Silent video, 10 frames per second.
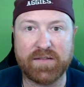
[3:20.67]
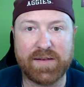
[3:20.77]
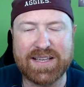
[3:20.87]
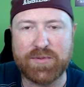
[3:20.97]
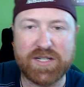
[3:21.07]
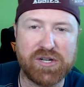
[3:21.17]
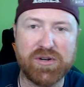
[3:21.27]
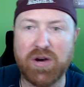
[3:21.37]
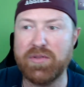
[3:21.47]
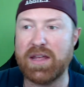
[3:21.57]
because we do
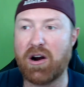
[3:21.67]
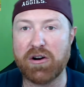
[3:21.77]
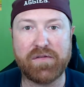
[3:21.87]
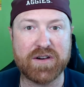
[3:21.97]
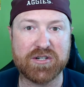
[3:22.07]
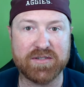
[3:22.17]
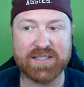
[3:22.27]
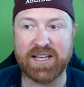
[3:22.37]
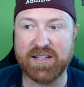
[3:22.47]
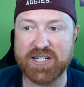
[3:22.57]
know that artificial
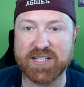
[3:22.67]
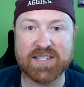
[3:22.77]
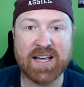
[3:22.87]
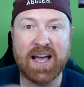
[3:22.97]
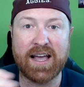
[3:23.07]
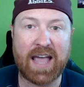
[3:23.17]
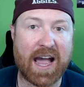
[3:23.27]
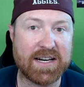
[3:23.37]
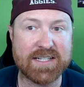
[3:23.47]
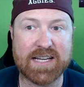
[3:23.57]
intelligence
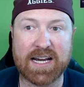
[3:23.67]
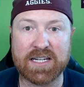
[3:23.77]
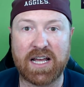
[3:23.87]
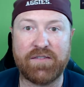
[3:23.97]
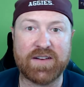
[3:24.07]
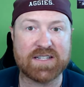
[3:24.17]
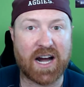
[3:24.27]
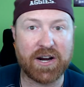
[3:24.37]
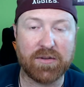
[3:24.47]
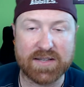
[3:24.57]
can detect if a
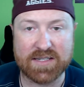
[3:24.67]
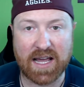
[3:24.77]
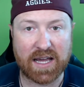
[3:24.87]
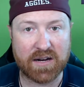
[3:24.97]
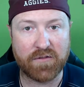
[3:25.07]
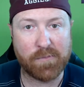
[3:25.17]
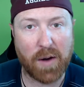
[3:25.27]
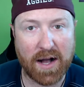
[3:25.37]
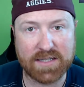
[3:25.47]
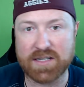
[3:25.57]
title is negative or
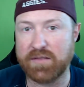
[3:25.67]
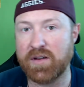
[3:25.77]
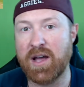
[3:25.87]
positive.